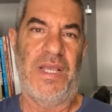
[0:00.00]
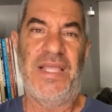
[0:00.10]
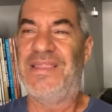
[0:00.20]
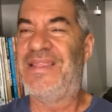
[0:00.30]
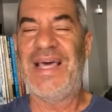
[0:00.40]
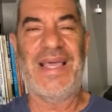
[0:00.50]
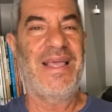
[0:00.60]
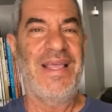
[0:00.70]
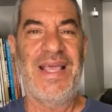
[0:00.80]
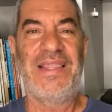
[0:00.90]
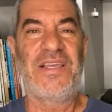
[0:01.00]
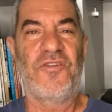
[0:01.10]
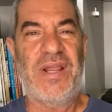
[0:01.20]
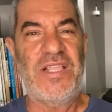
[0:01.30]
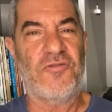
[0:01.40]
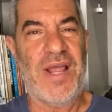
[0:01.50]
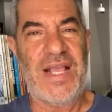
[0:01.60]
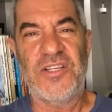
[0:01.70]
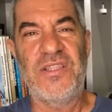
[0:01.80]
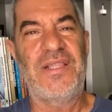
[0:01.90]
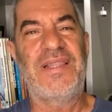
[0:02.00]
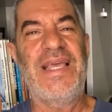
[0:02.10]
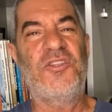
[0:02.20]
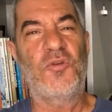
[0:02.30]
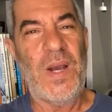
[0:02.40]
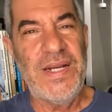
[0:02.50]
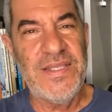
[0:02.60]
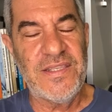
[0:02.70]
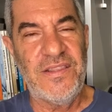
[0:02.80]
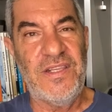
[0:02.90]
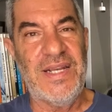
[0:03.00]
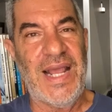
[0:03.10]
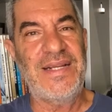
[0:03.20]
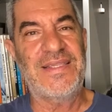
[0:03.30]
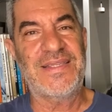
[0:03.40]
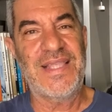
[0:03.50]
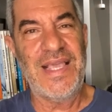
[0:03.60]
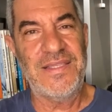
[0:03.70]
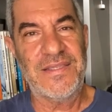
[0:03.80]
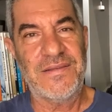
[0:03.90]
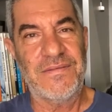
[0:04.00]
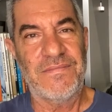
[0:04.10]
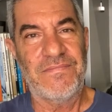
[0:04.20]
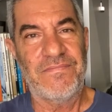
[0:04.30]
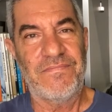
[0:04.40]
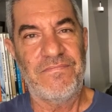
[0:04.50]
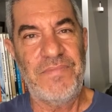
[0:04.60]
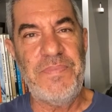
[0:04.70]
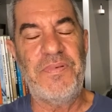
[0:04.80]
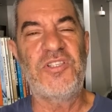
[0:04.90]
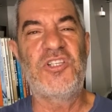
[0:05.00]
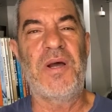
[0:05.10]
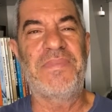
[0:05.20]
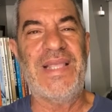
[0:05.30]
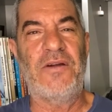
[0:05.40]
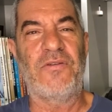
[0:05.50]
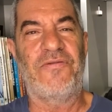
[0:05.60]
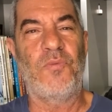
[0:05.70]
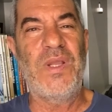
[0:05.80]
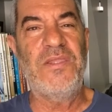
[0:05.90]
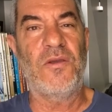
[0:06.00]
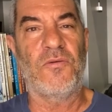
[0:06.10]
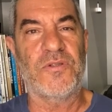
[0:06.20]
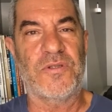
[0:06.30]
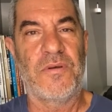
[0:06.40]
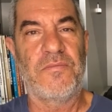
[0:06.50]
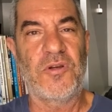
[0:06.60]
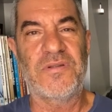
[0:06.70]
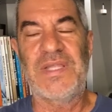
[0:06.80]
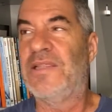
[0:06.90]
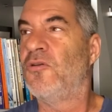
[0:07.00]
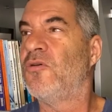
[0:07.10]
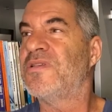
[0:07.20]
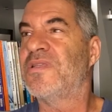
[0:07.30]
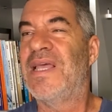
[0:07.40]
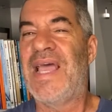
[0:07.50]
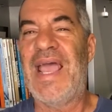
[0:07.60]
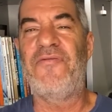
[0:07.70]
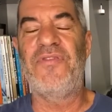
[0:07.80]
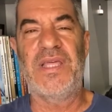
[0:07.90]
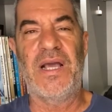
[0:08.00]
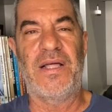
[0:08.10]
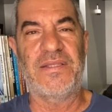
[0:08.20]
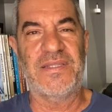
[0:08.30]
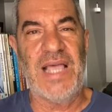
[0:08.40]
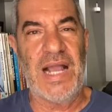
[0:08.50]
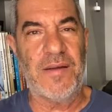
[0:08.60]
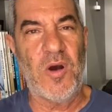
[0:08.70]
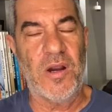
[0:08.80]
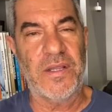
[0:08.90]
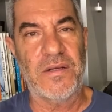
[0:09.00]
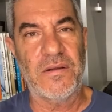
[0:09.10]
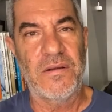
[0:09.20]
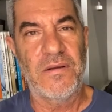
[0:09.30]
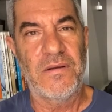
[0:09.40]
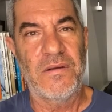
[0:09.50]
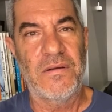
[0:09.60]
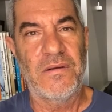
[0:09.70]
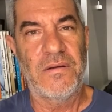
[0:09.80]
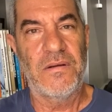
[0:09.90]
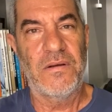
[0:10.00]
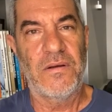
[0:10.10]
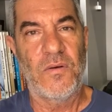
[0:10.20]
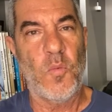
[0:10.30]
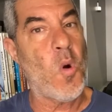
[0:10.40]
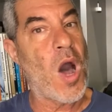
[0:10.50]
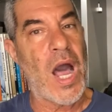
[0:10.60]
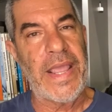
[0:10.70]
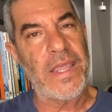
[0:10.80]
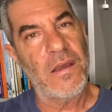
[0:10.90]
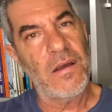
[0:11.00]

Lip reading: In the great crash in the late 20s in the United States, people jumped out of windows because they lost everything on the stock market. Why?